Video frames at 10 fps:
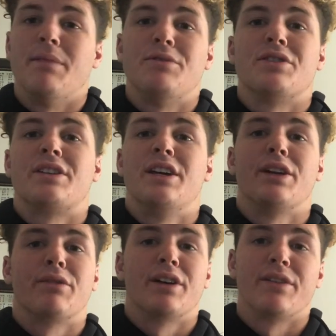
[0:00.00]
just
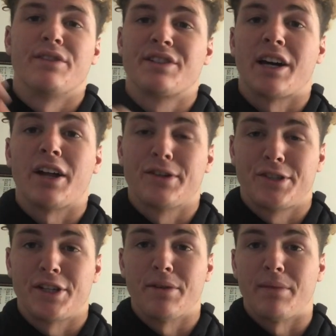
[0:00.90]
getting rid of his
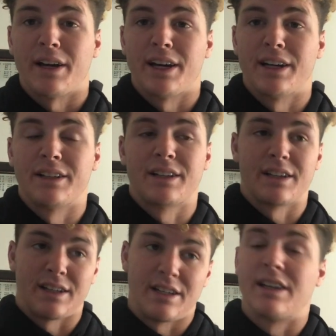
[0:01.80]
scholarship, and
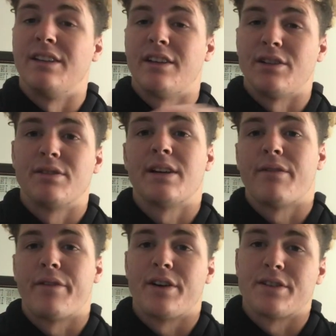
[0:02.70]
he continues to have
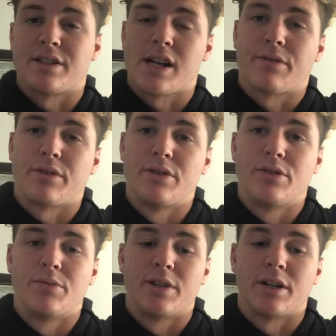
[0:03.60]
a very successful
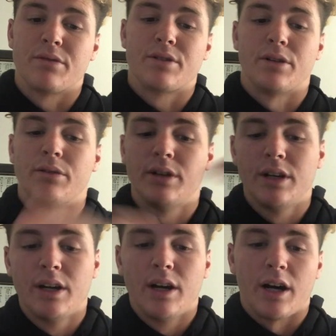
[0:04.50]
YouTube channel. So
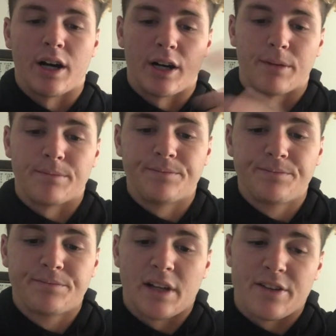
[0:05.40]

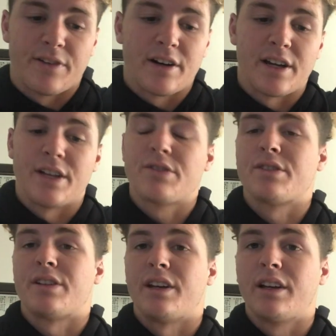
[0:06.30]
that's very
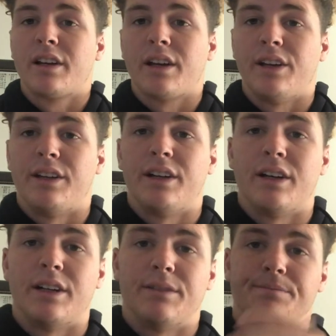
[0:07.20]
interesting, and
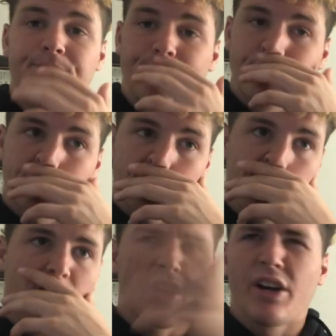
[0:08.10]
I
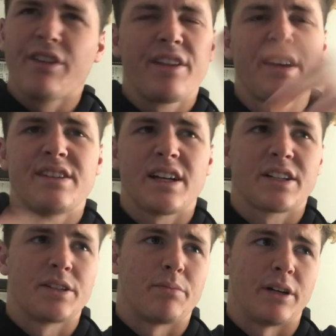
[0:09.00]
think he's
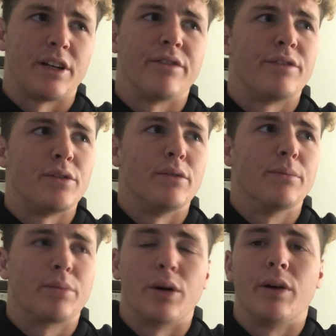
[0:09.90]
actually played a few
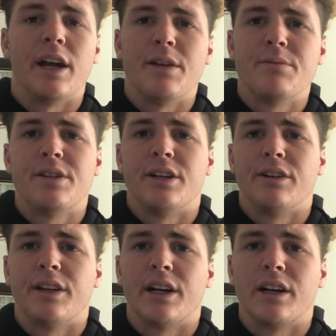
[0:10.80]
pro games here
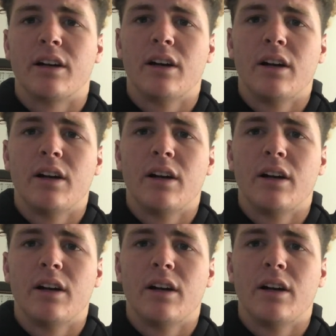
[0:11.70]
and there.